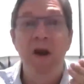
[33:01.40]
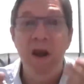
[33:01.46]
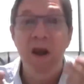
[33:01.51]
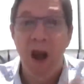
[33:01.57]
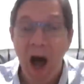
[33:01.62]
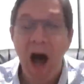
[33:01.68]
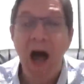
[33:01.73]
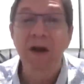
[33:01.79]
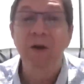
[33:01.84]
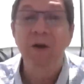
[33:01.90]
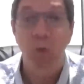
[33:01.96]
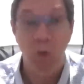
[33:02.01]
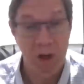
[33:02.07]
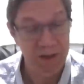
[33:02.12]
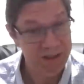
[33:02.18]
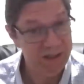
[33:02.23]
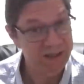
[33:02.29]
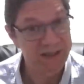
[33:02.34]
not
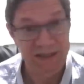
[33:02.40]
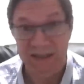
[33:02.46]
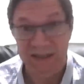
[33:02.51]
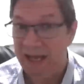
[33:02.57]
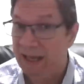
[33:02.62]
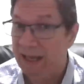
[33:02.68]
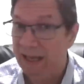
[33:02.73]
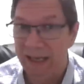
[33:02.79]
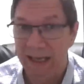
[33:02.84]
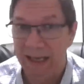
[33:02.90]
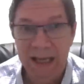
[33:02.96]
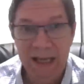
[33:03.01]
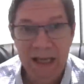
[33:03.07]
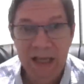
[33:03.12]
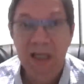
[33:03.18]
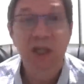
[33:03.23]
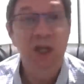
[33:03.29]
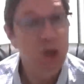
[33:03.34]
want to stay?
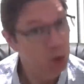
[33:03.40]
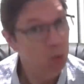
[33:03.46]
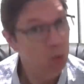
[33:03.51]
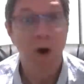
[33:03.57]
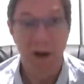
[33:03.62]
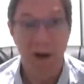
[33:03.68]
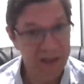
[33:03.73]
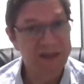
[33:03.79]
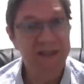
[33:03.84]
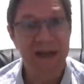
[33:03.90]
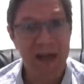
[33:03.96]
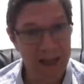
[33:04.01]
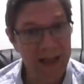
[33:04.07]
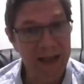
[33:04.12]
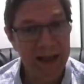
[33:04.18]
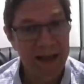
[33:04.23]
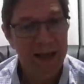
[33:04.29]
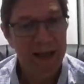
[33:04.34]
You want to
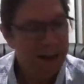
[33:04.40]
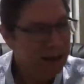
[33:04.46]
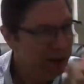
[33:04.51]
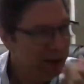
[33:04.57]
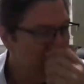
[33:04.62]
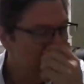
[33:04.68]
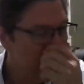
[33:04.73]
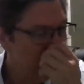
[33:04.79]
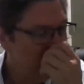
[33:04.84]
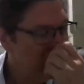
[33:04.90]
stay. You